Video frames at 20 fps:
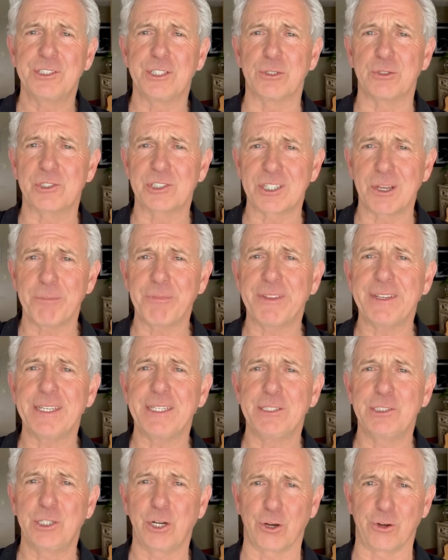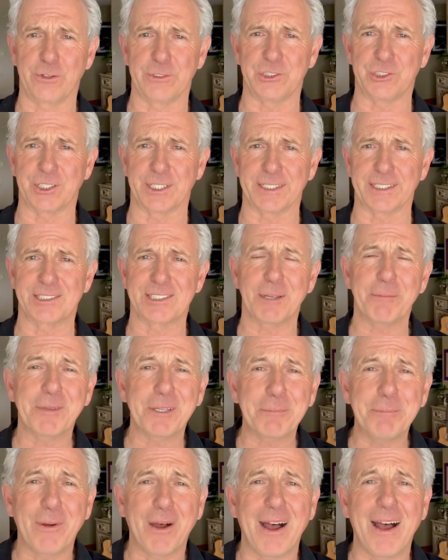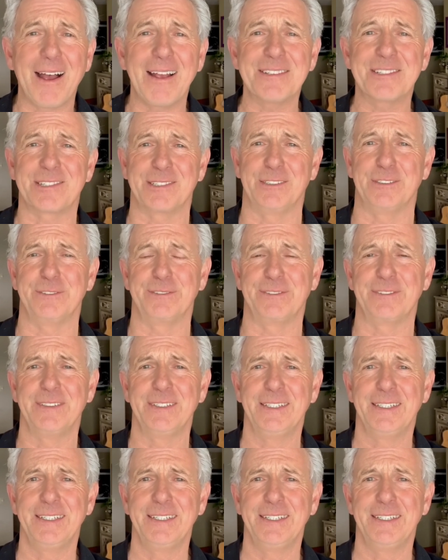to something encouraging, something positive